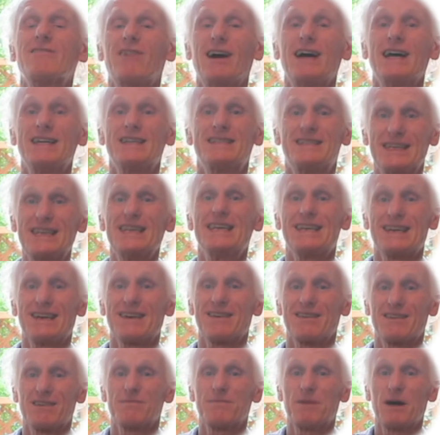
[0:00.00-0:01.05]

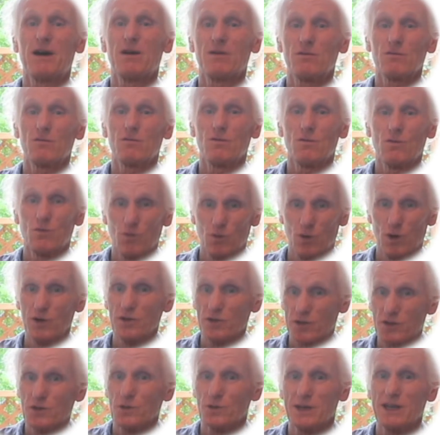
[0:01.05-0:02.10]
ideas about what
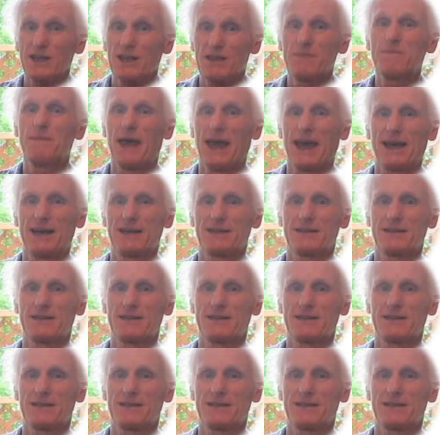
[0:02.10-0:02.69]
to expect.